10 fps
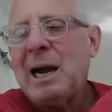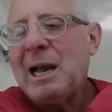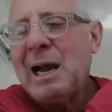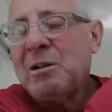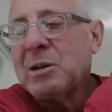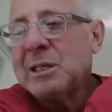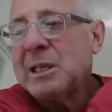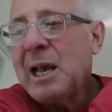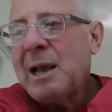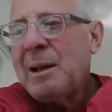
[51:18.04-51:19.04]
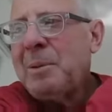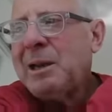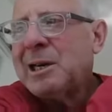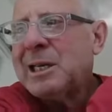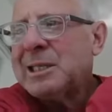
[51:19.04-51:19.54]
I don't,
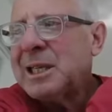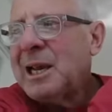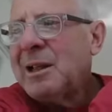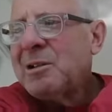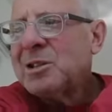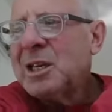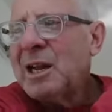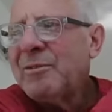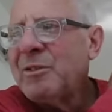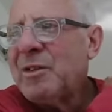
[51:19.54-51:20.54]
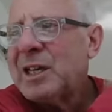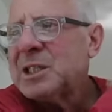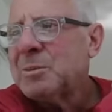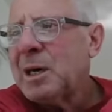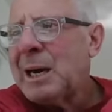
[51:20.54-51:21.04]
because there's enough
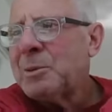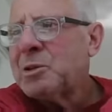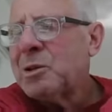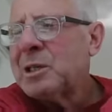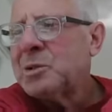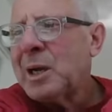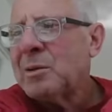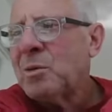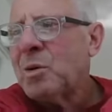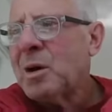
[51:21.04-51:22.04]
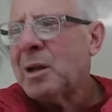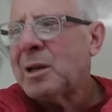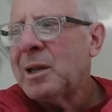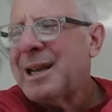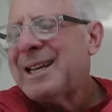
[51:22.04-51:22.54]
investable opportunities around the
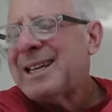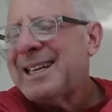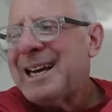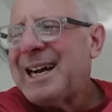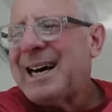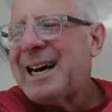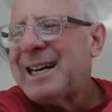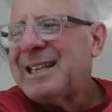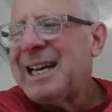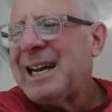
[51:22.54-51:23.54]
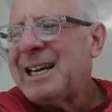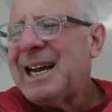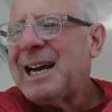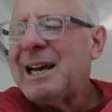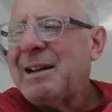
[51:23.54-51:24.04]
world that,
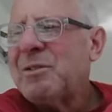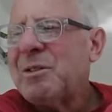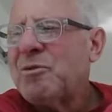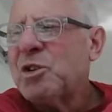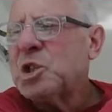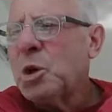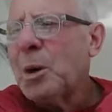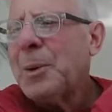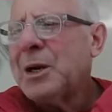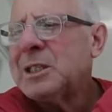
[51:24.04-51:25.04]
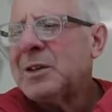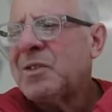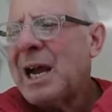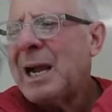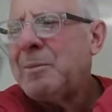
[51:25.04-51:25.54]
yeah, for short periods of
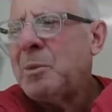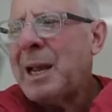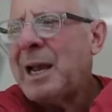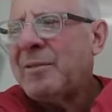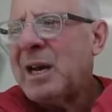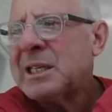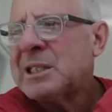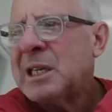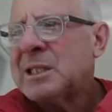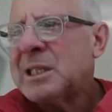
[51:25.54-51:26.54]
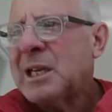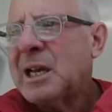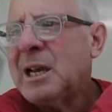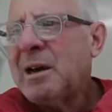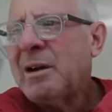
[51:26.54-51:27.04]
time, you may have an excess
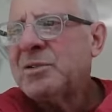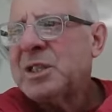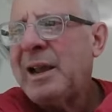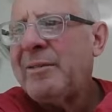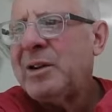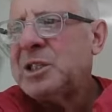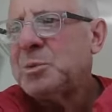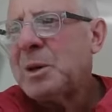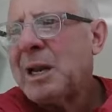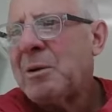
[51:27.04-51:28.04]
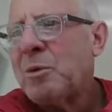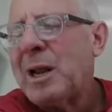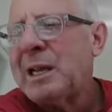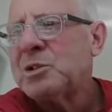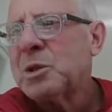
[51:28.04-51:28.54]
of savings, but then
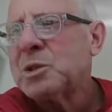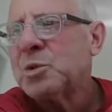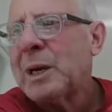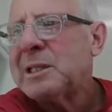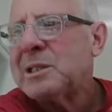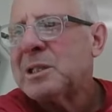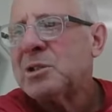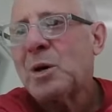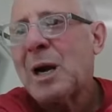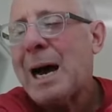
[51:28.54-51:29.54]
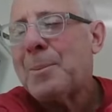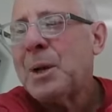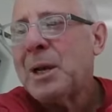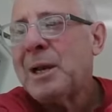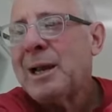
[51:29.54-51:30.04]
interest rates drop
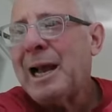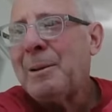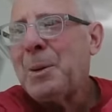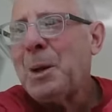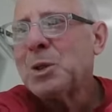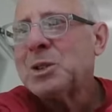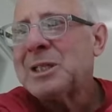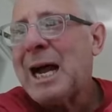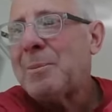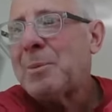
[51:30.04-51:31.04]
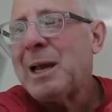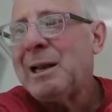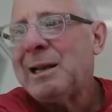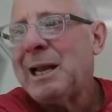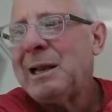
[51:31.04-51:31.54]
and people stop, and
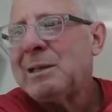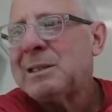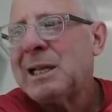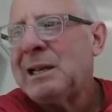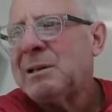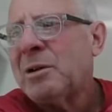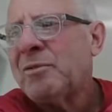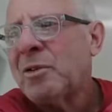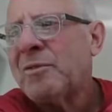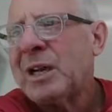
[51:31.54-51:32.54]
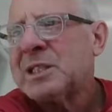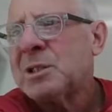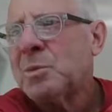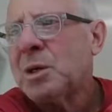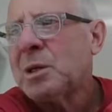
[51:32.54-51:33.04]
then they look for
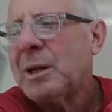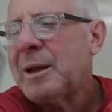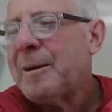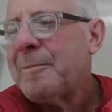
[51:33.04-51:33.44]
investable